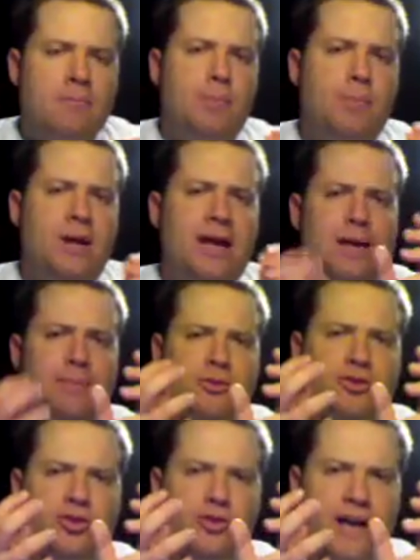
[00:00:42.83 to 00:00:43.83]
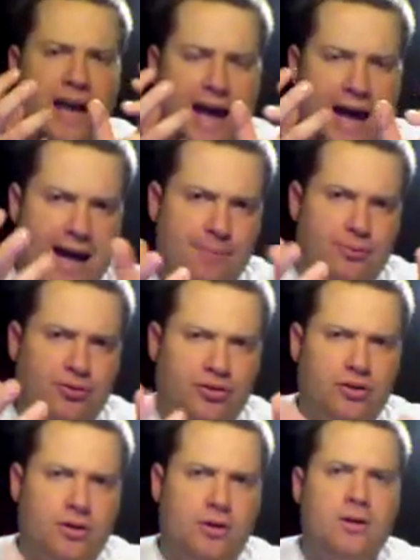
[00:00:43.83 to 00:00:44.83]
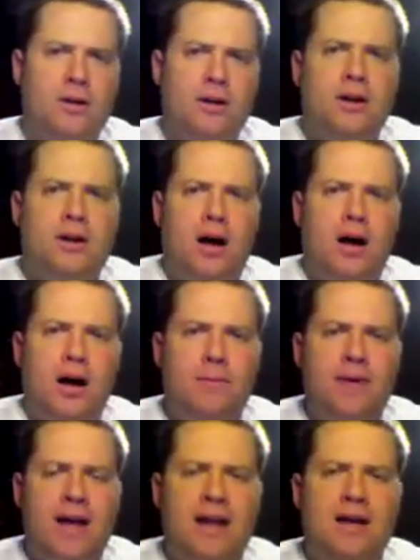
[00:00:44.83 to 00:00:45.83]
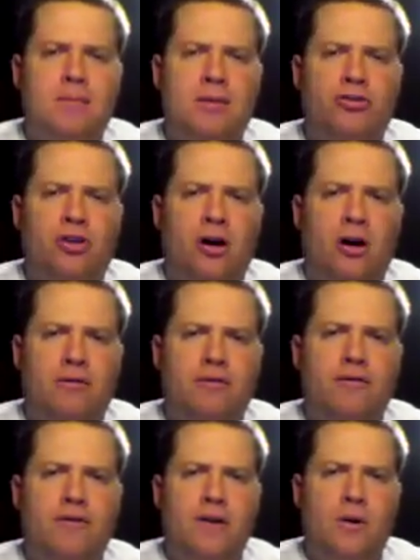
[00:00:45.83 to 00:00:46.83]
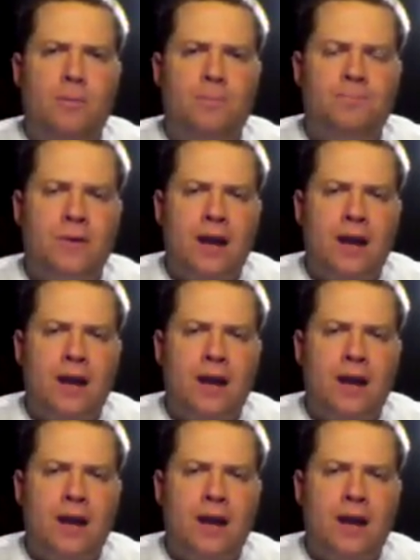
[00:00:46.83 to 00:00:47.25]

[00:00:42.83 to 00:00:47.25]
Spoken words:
but being able to capture that image on film.